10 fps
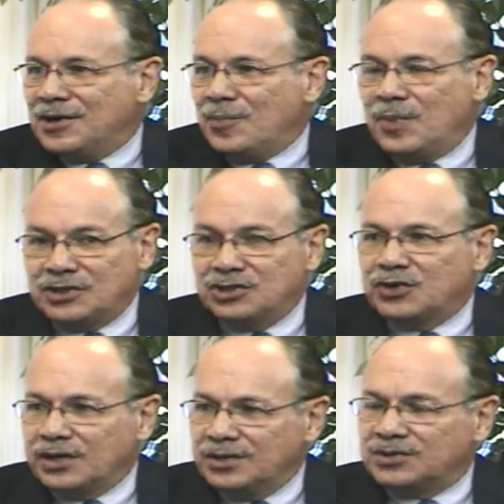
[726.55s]
but you
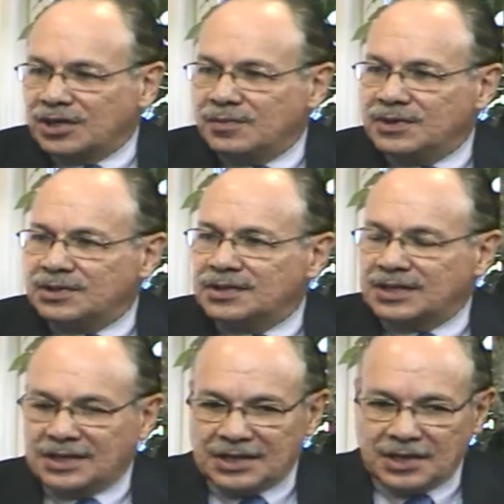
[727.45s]
try to determine
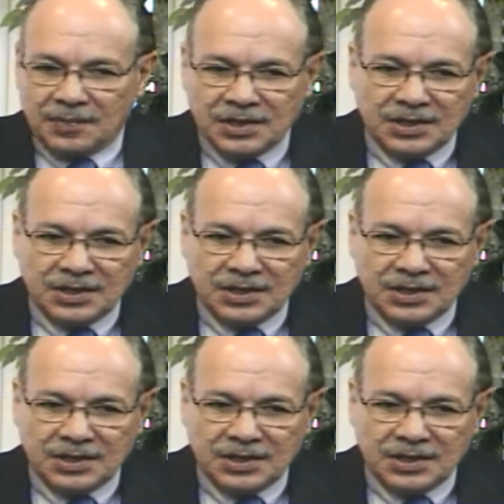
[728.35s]
uh,